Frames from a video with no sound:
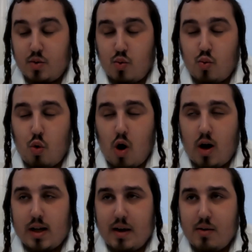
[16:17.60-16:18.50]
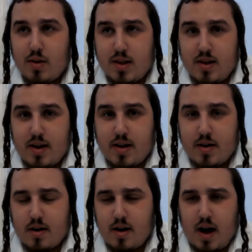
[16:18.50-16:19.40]
while I was
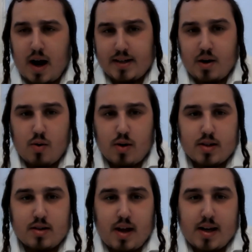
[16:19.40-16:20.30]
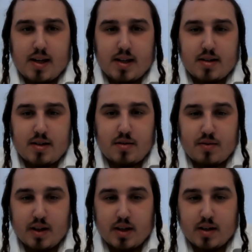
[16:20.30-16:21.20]
there, I noticed that his
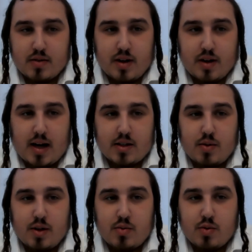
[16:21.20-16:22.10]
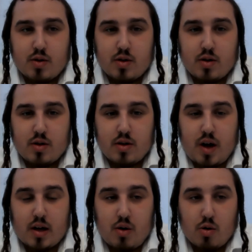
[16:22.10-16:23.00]
tefillin, his phylacteries were
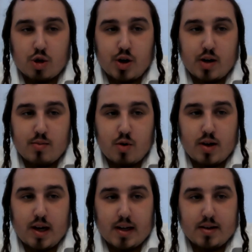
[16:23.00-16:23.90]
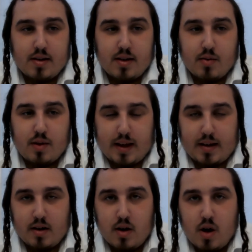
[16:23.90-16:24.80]
not kosher anymore. He had
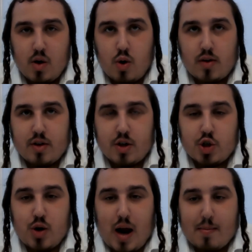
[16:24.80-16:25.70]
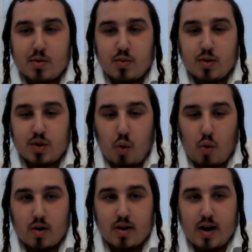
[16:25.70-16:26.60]
like one of the straps was
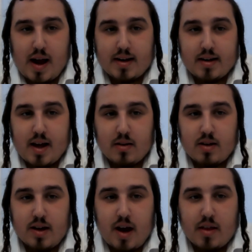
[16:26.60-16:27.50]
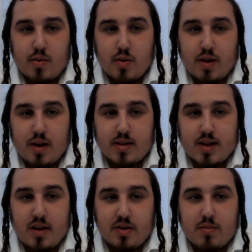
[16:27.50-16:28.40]
torn and held together with a
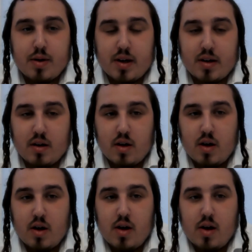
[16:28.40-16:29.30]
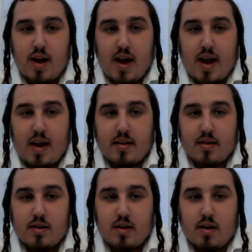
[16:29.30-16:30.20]
safety pin.
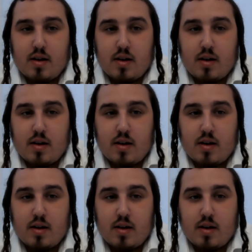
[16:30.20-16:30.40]
And